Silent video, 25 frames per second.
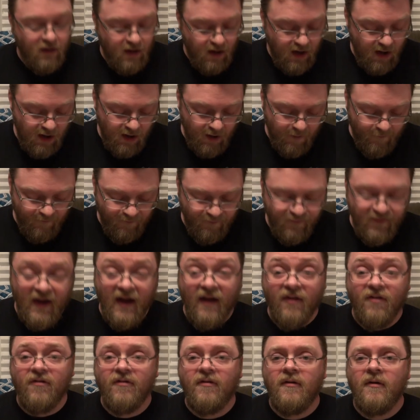Yeah,
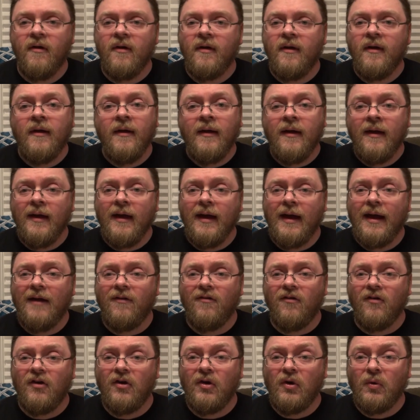that's
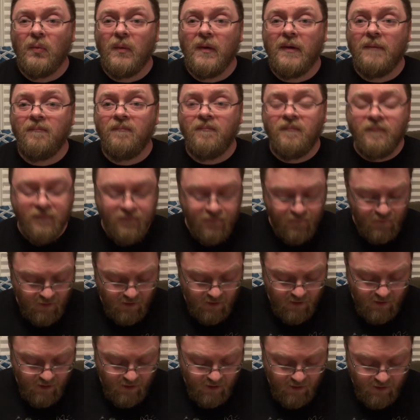that's a good one.
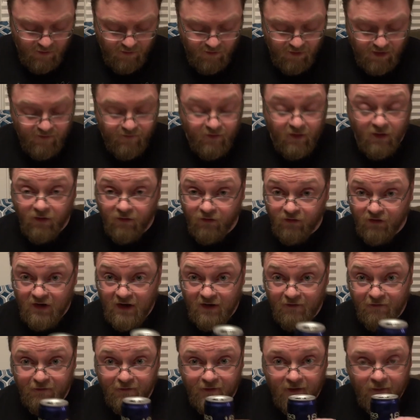Let's give it a
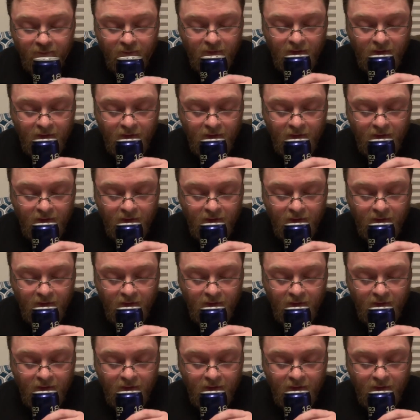sniff.